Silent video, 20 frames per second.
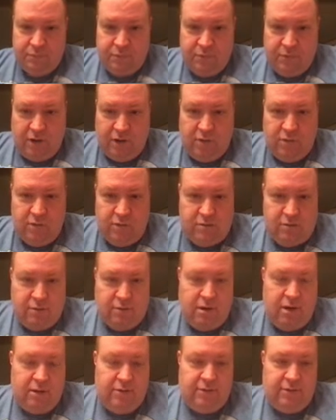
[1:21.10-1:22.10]
And there's a
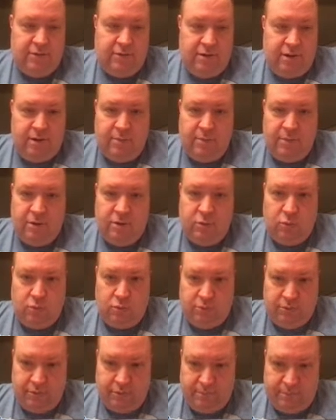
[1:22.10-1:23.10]
lot to like about
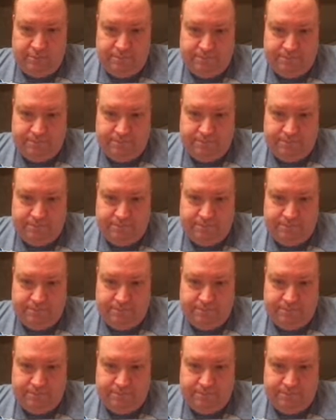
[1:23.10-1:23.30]
Oldhim.